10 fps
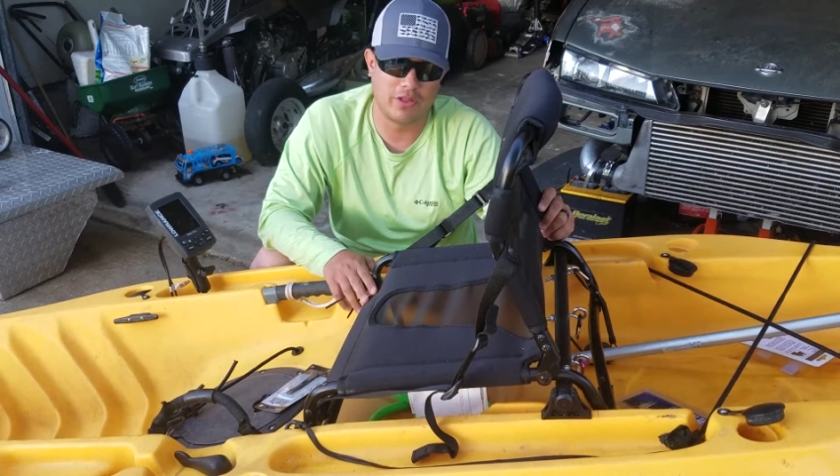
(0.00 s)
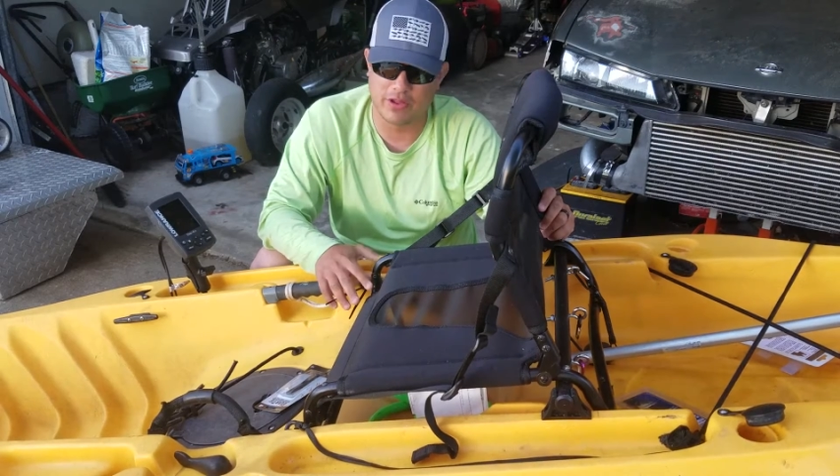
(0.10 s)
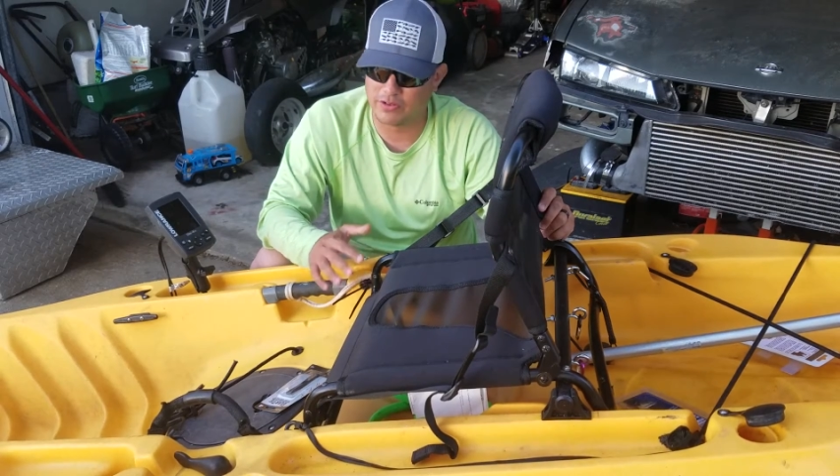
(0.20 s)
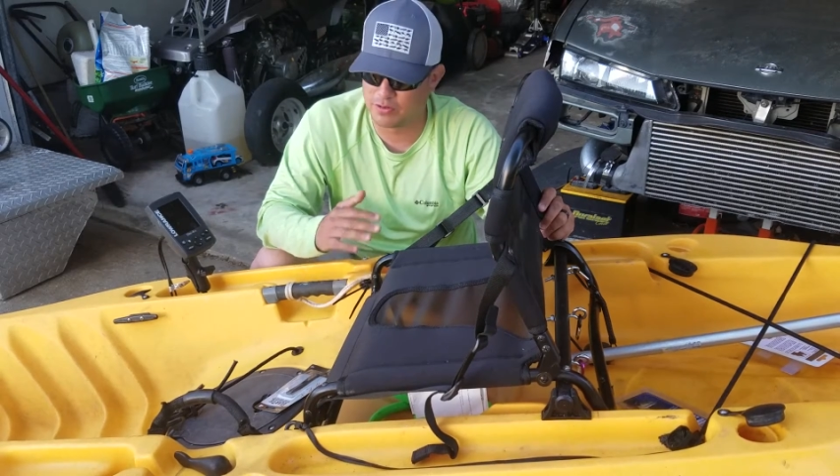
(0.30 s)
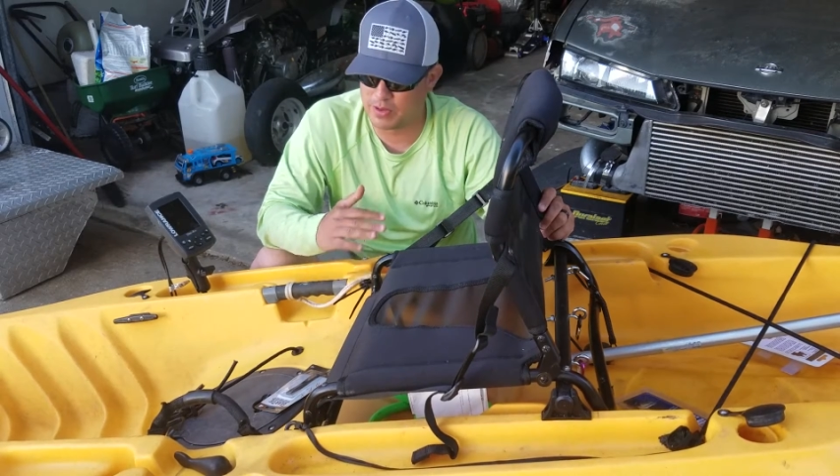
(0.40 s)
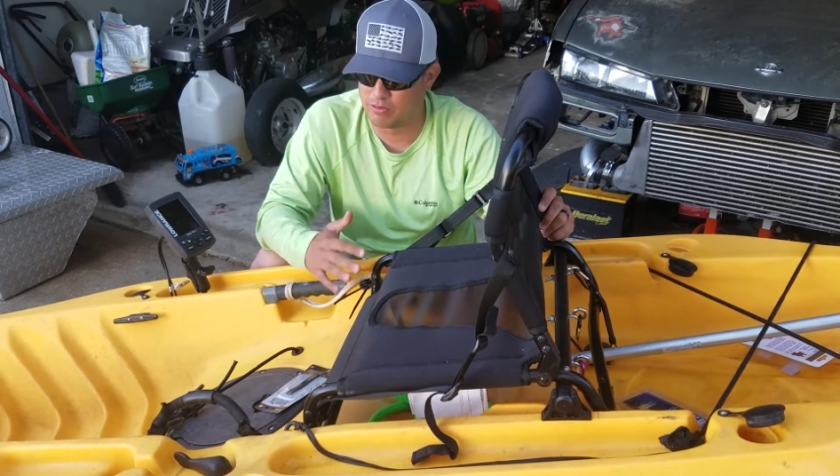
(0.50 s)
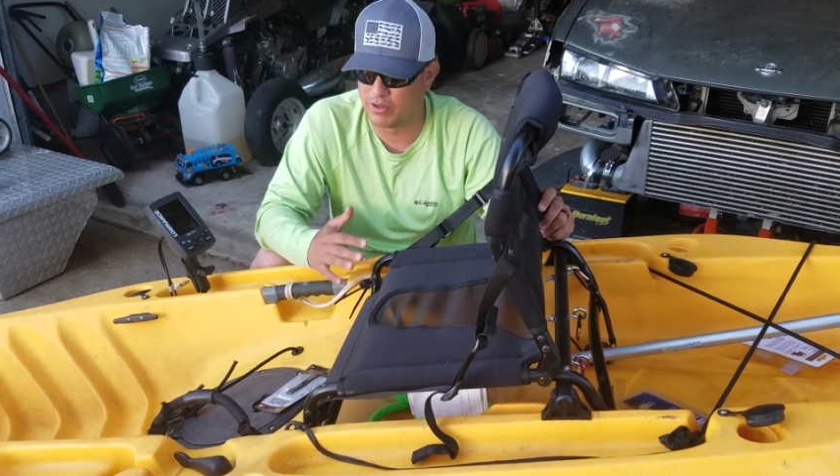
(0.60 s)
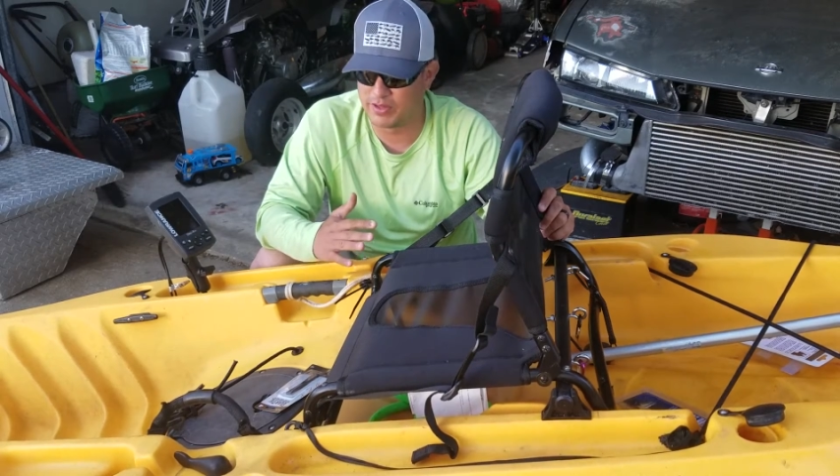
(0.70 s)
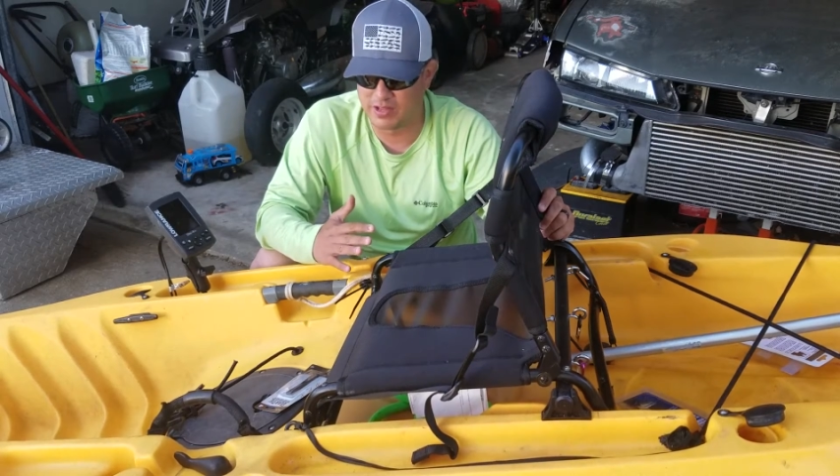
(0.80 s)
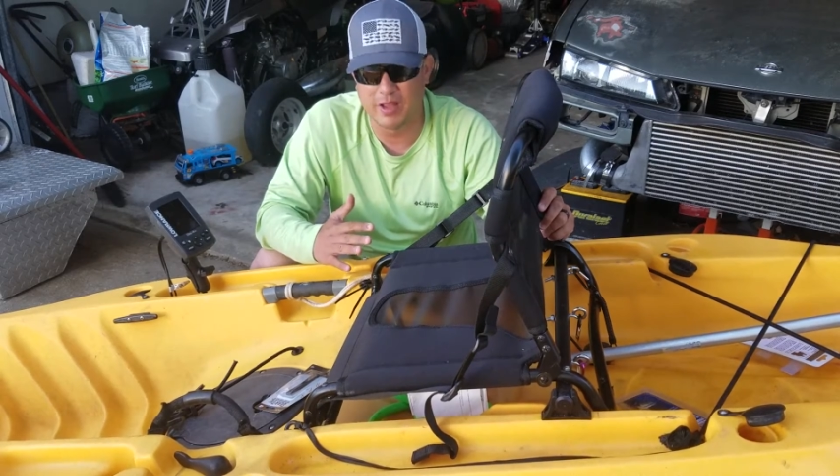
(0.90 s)
thought it was gonna be
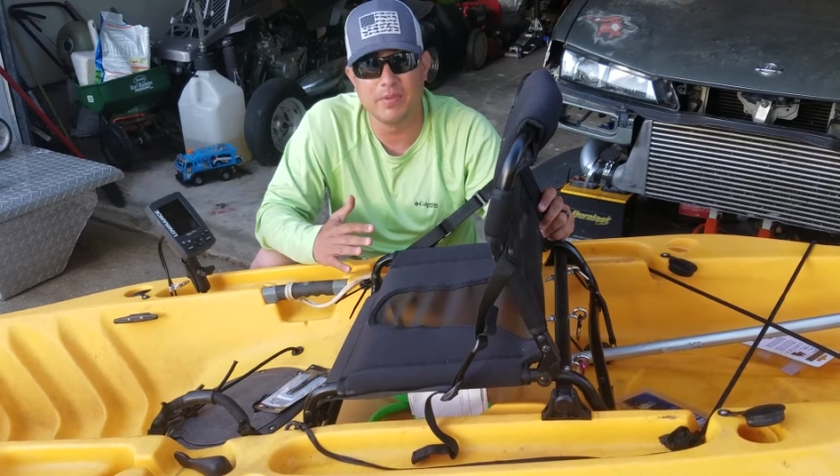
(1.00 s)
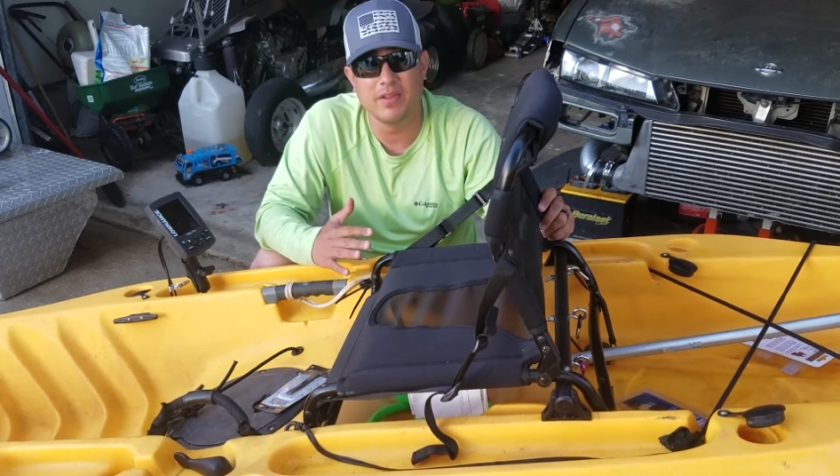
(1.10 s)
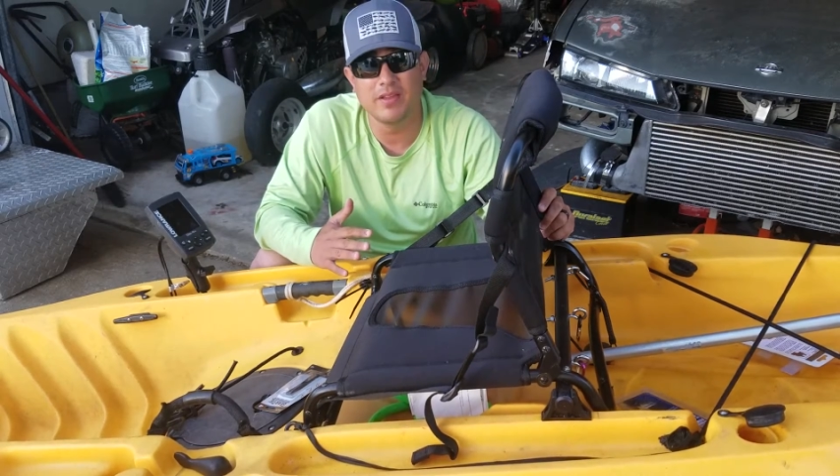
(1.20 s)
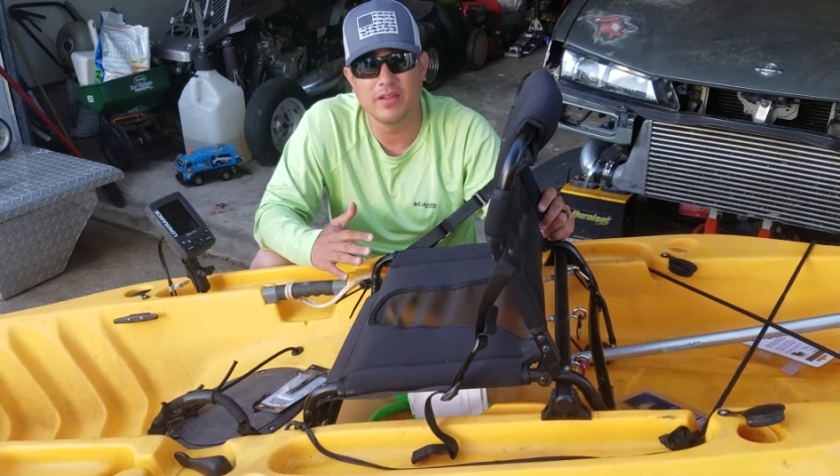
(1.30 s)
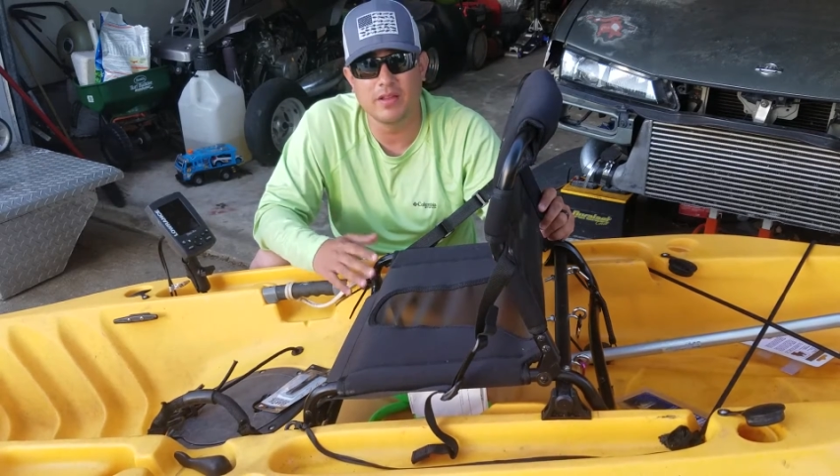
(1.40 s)
really tippy.